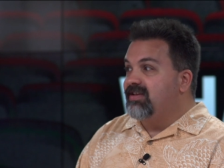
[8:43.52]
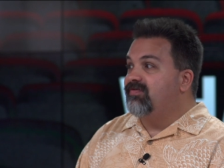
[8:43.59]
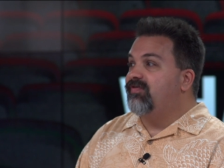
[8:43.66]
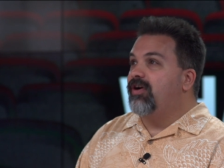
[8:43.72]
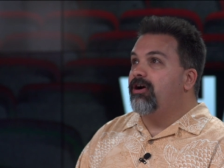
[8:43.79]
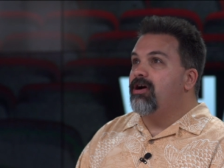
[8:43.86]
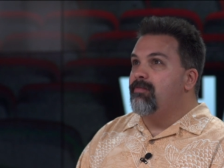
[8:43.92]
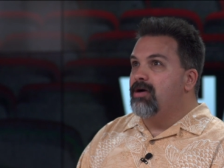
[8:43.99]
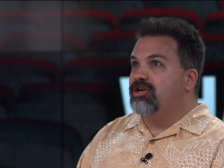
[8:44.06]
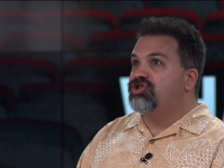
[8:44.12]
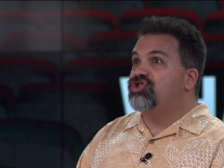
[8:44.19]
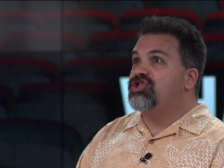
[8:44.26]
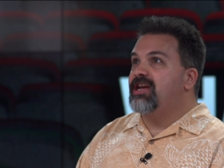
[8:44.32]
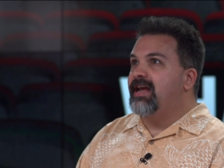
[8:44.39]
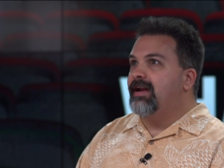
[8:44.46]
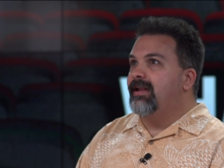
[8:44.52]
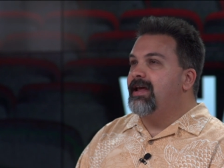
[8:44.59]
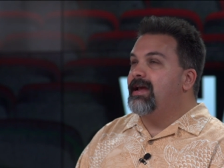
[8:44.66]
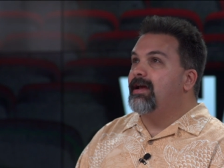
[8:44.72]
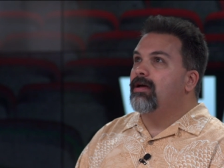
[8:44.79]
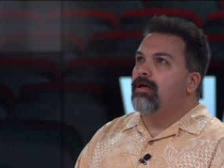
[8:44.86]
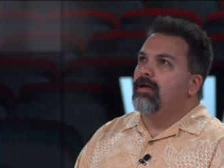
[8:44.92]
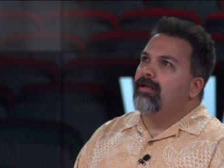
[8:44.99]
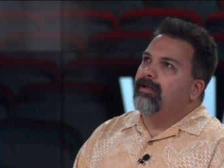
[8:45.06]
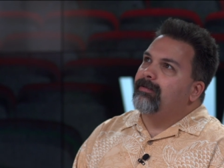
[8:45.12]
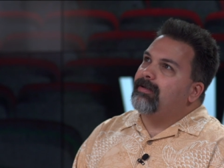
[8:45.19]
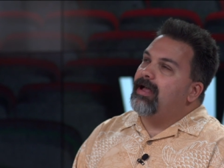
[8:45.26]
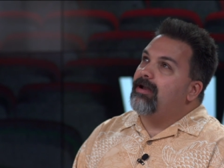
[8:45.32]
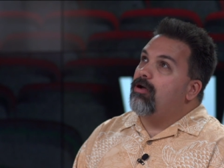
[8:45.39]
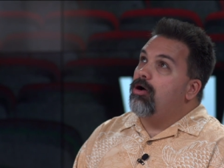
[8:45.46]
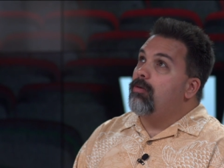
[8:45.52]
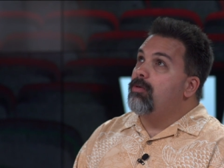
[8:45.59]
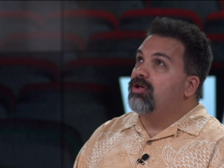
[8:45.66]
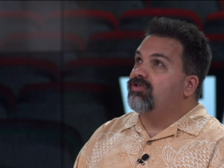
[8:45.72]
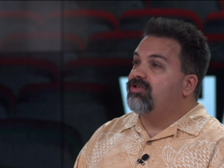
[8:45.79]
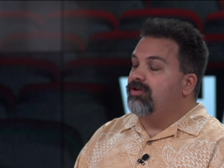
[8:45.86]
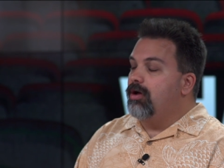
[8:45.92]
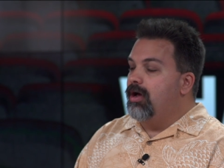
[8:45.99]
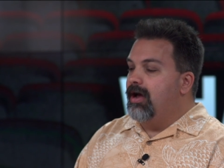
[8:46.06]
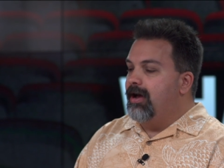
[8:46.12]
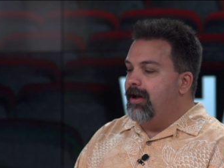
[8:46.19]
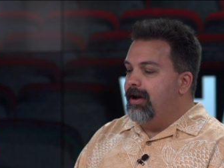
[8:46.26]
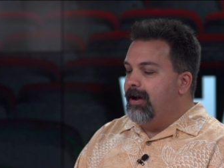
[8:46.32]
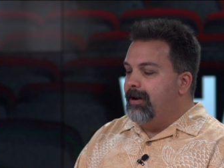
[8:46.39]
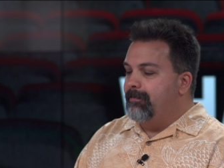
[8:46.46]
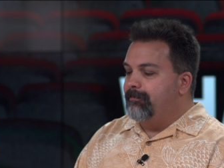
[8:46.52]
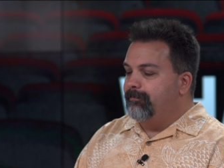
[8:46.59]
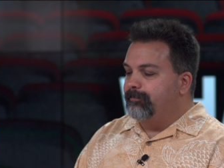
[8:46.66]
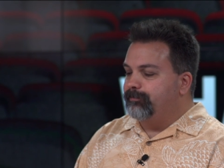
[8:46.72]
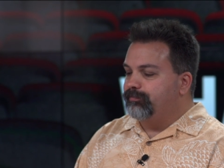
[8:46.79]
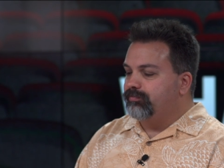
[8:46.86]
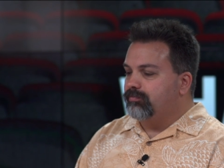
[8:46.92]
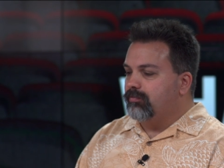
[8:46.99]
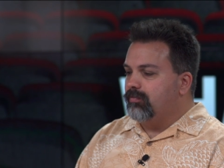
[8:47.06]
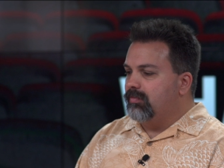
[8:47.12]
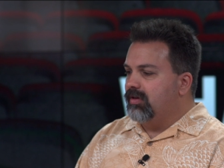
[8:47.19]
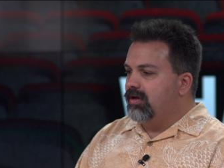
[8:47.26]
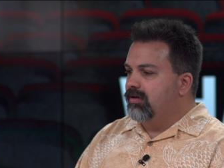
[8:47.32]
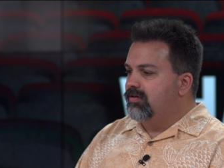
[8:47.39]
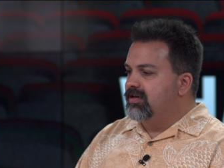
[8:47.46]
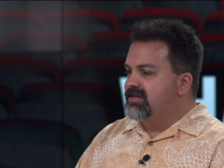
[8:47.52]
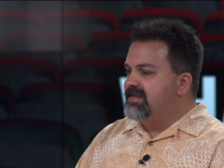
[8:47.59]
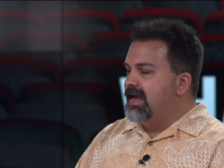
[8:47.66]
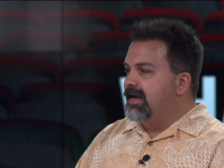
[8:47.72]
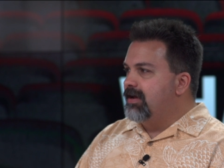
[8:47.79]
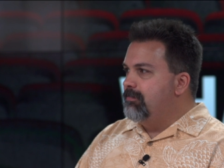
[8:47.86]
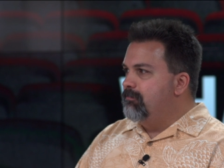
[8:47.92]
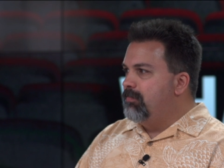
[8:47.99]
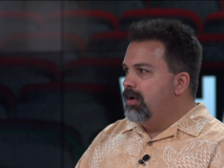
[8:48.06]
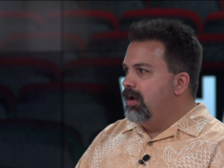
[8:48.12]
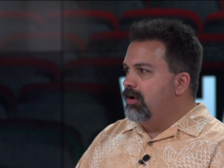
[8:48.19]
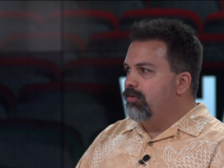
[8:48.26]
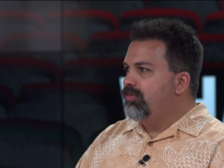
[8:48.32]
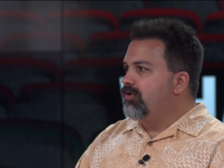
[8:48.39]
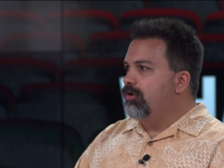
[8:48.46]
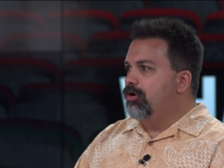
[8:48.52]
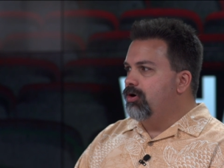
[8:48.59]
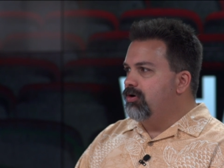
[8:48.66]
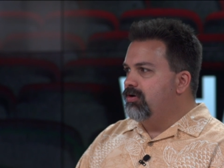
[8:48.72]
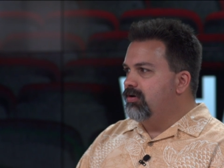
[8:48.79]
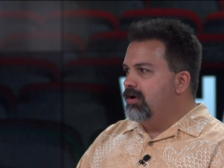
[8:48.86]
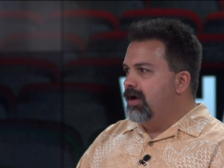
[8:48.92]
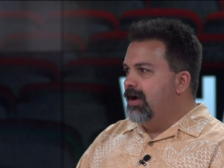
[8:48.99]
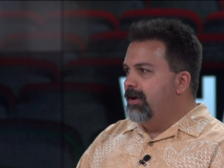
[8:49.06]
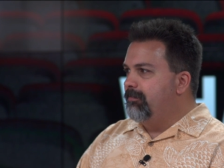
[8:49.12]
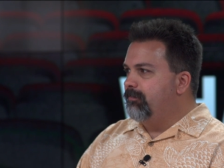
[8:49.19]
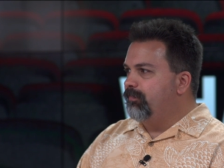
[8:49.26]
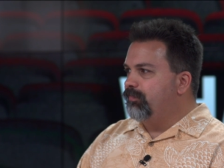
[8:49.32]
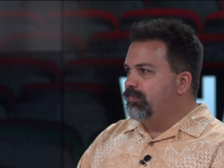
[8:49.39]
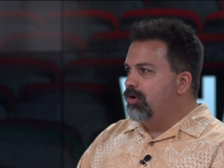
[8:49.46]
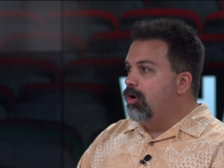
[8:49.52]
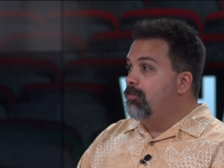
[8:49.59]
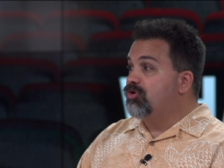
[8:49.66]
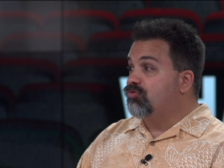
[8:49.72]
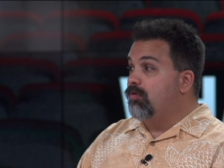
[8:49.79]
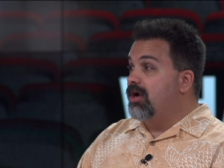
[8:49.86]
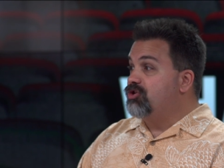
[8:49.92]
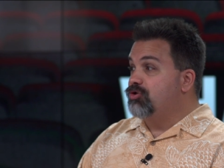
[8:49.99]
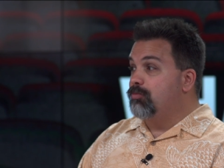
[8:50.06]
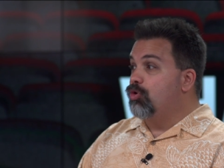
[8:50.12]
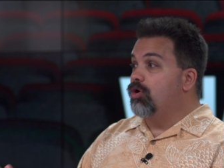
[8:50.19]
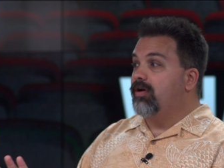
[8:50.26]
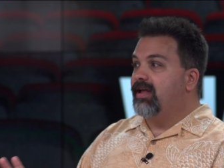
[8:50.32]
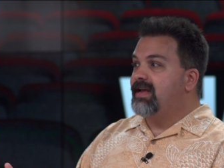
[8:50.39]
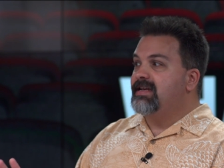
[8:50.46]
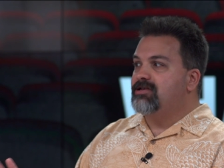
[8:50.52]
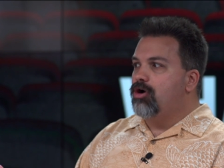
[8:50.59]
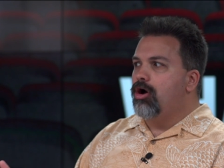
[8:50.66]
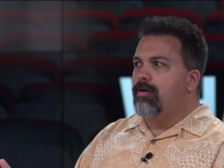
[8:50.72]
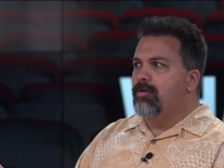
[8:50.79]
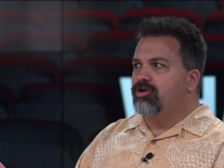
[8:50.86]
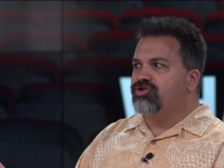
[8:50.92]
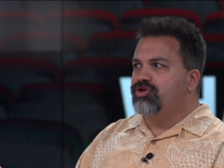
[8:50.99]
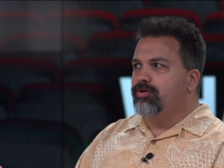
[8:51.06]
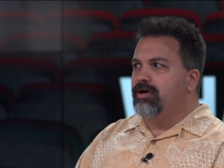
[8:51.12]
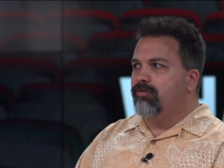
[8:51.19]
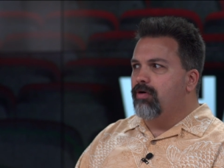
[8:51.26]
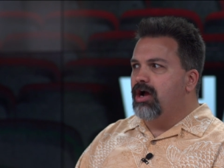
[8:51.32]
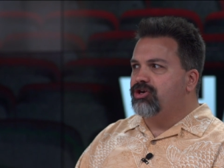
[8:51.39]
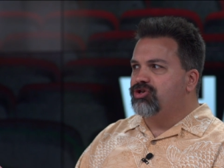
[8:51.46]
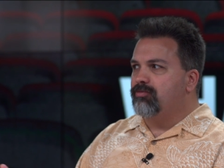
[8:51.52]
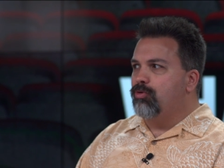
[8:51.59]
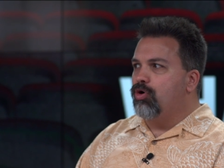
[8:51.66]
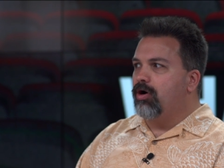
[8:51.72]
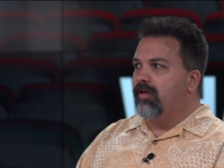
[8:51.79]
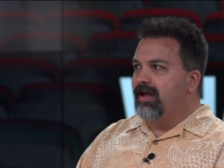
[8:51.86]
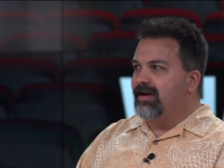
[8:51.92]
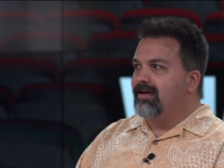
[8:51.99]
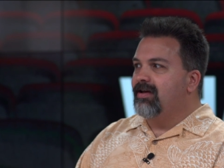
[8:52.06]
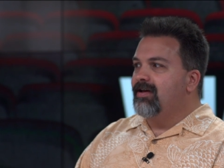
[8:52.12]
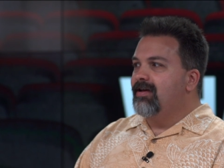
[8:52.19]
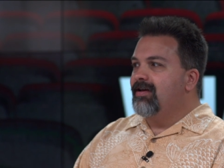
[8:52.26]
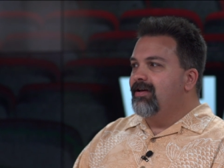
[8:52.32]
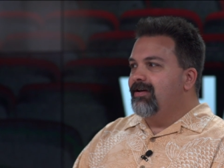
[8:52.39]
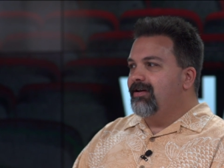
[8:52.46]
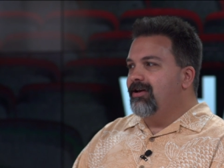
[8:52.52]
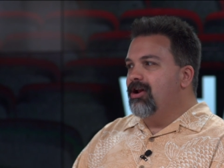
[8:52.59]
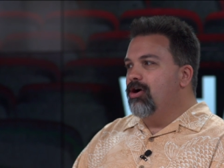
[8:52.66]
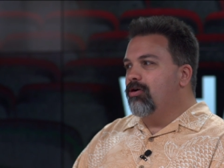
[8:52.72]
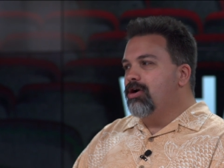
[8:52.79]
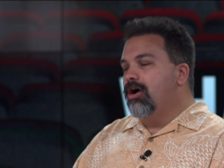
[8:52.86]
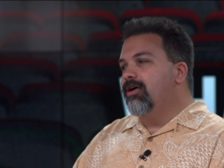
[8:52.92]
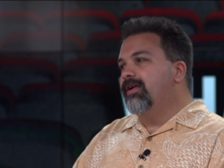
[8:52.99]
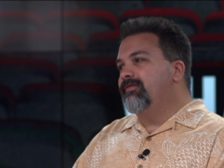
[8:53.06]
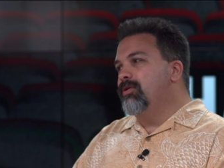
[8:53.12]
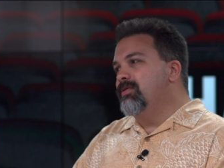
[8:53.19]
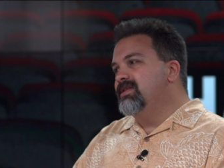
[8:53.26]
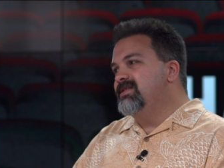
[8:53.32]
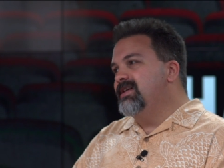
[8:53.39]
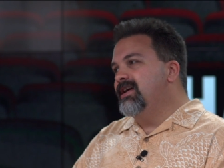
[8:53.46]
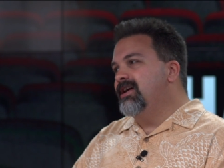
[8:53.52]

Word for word: and he's very much channeling, God, almost uh, um, the second, uh, third, um, almost Roger Moore. Like he's almost oh, doing Roger Moore, like yeah, you know, calling everyone